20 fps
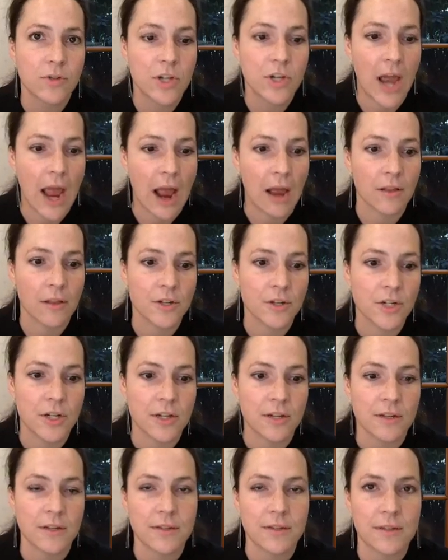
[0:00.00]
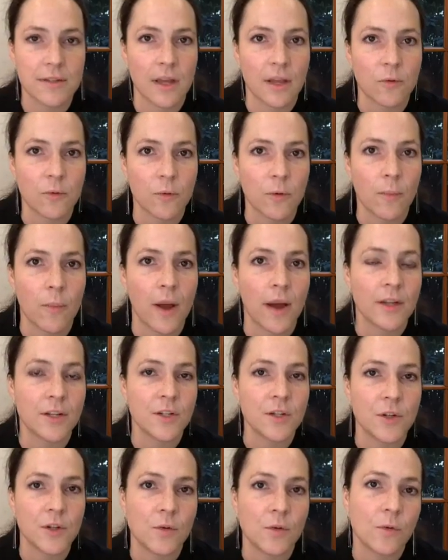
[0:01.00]
challenges and
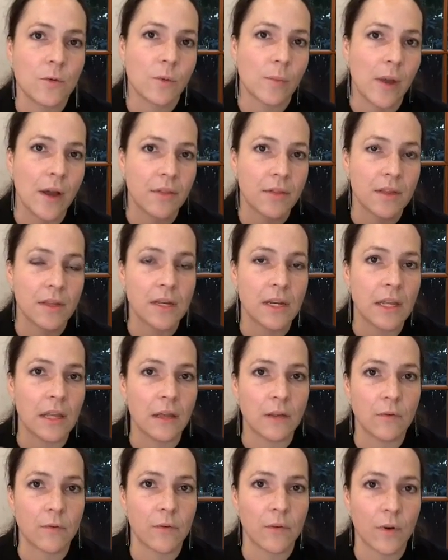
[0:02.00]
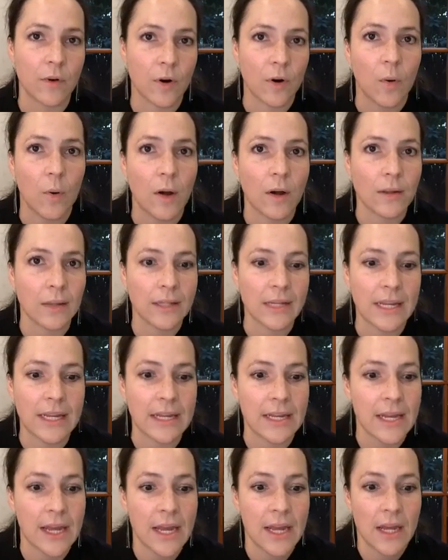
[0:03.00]
reminds you about the need for
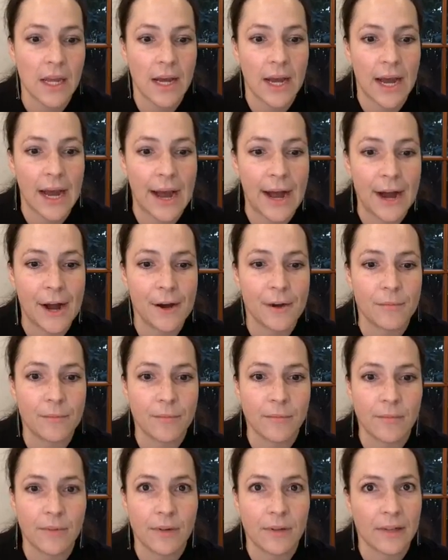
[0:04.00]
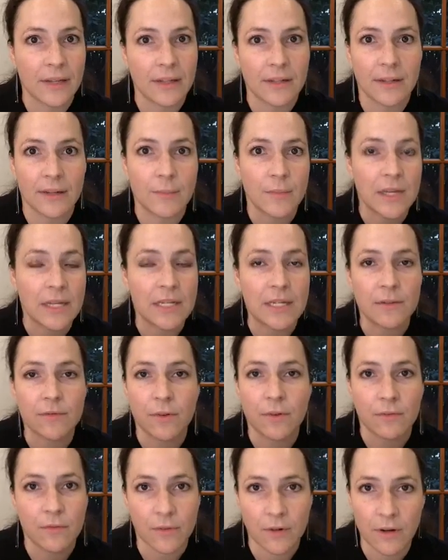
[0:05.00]
equality. It can be
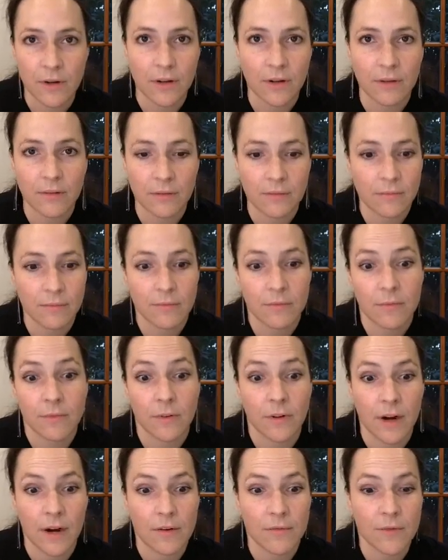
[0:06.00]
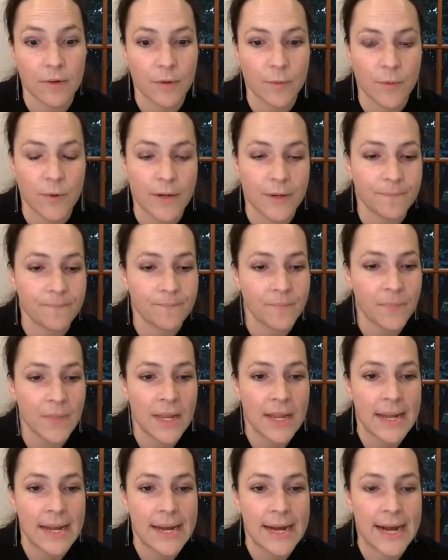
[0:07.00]
different for everyone.
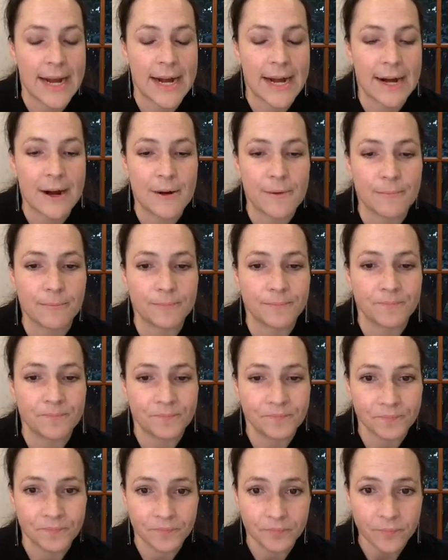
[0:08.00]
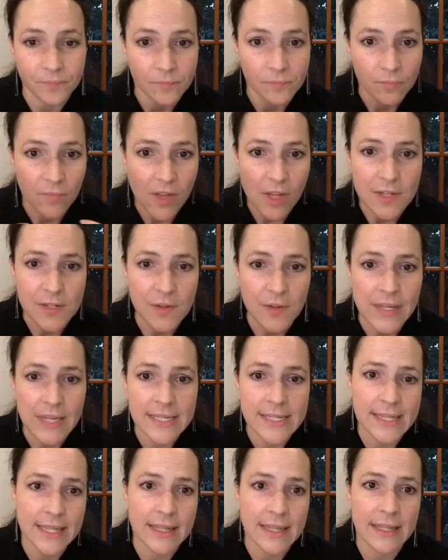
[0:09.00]
So
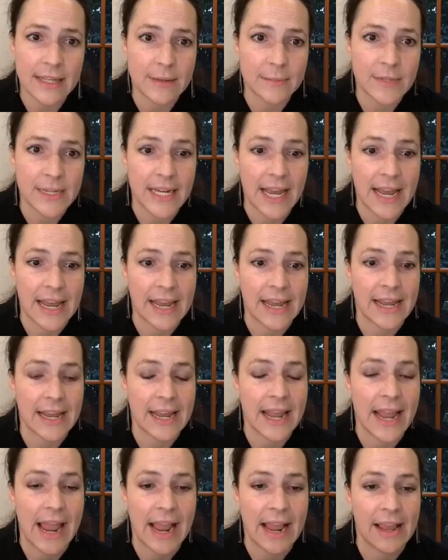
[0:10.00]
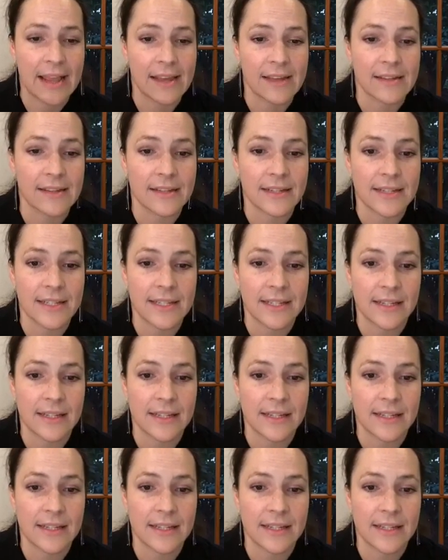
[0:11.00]
that's the theme today, and